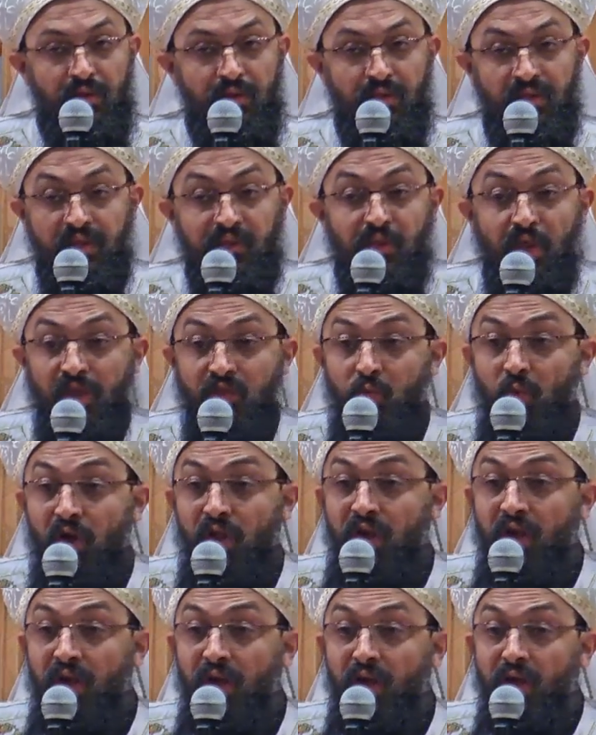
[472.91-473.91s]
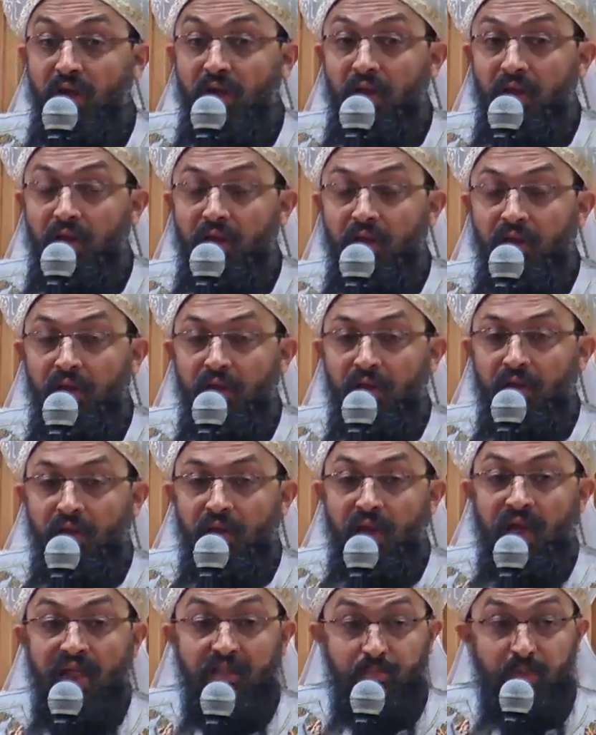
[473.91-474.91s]
They don't want to
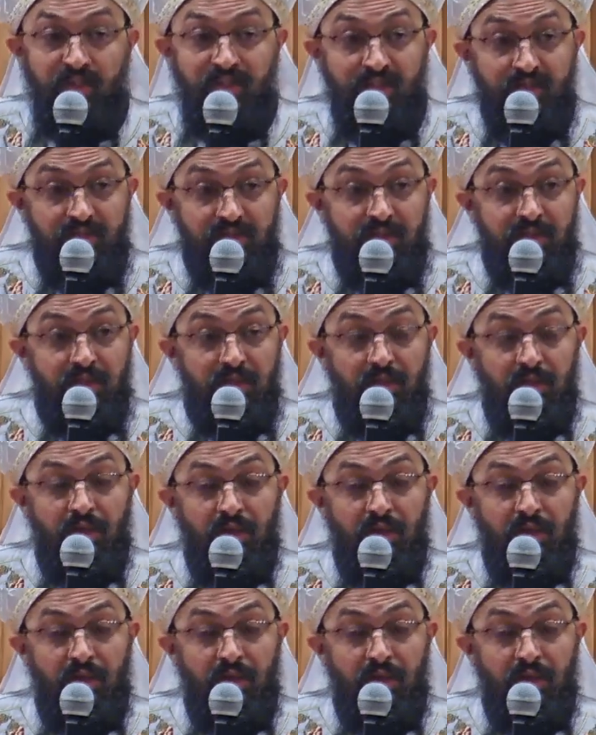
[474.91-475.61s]
admit it.